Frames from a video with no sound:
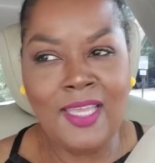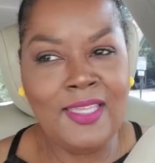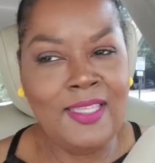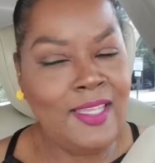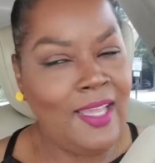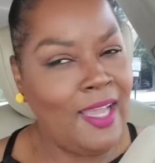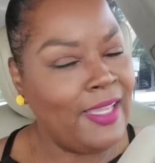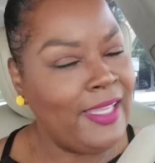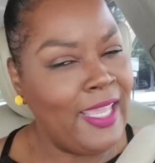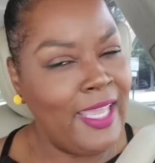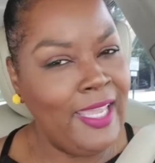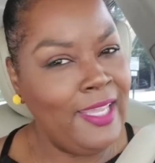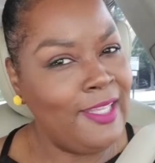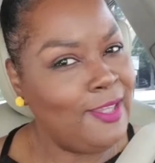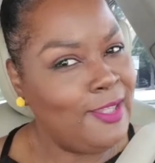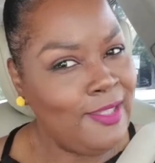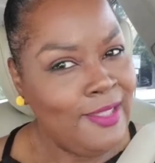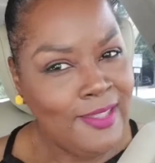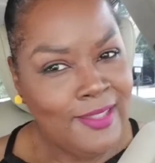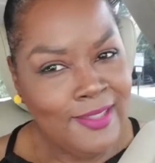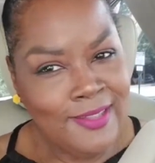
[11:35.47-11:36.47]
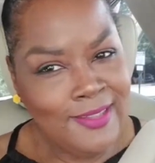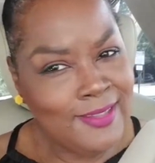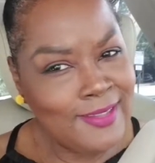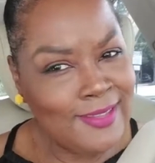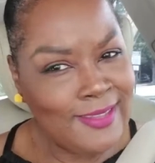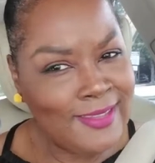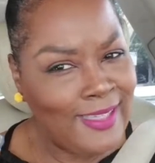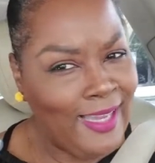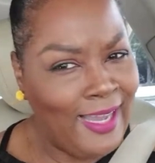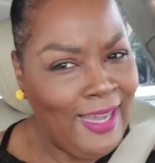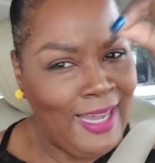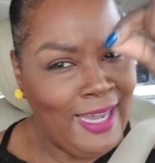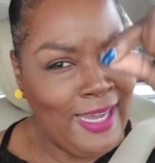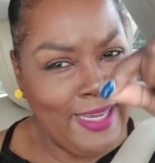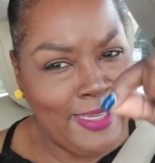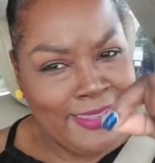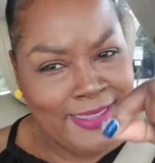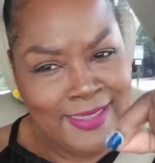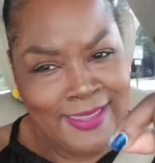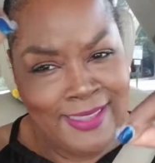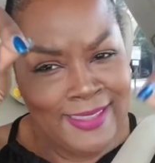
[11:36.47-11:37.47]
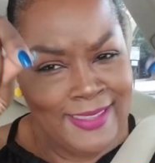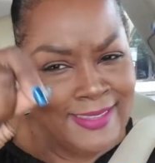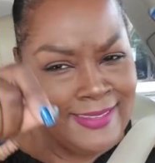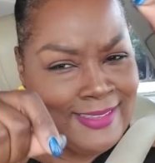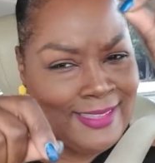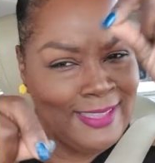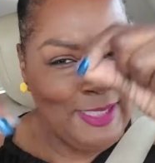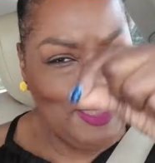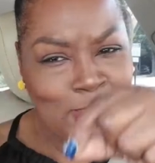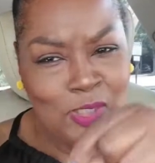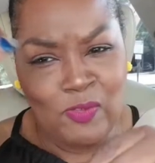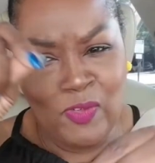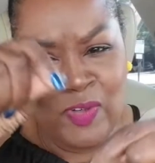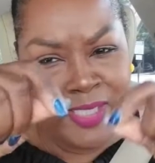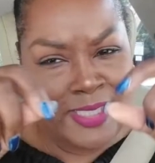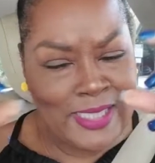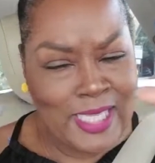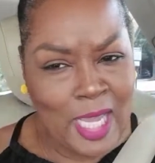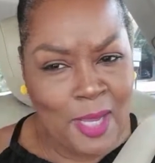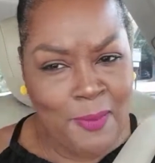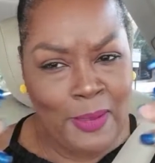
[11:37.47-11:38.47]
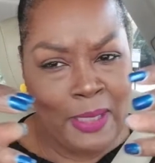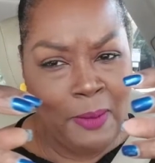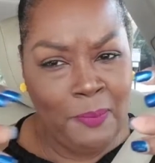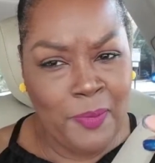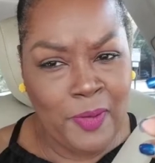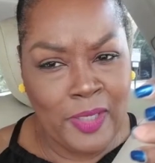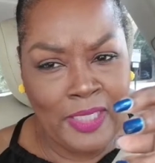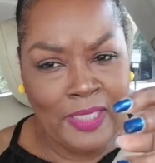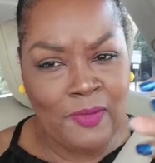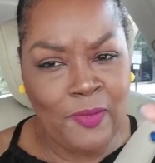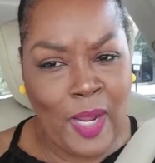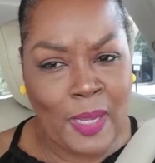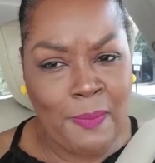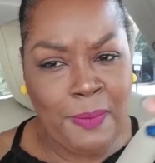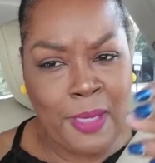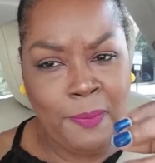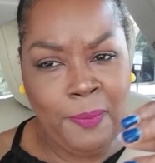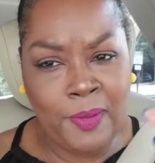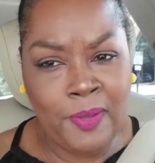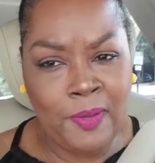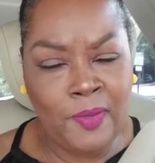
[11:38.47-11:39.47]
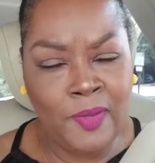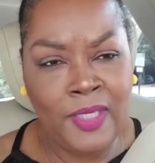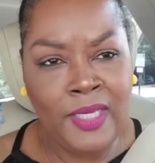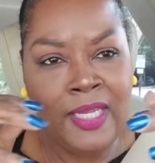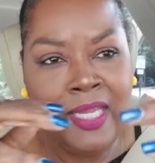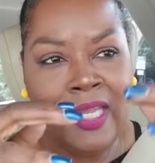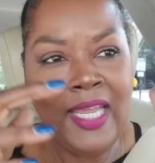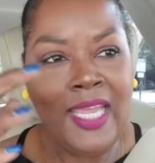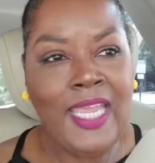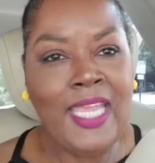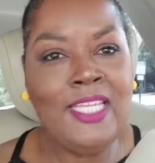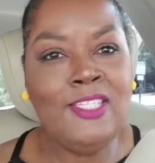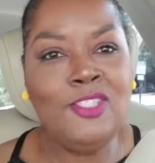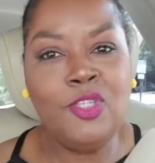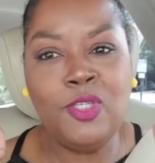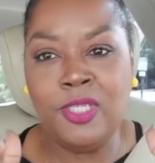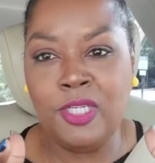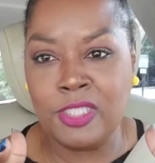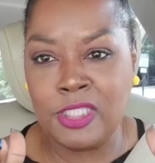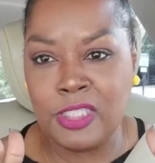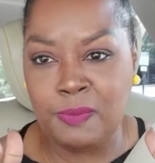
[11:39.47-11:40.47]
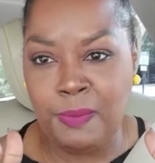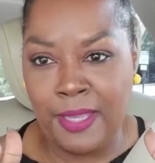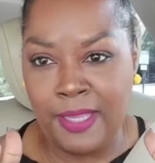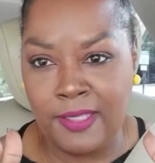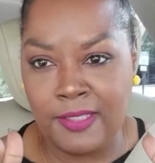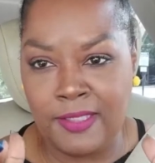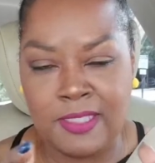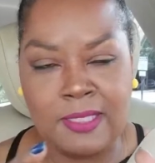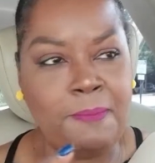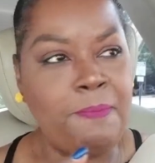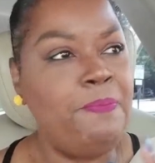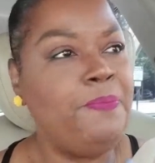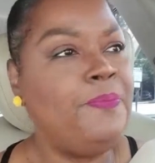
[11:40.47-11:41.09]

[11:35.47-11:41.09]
again, God, the universe coming and bringing the right people into your space.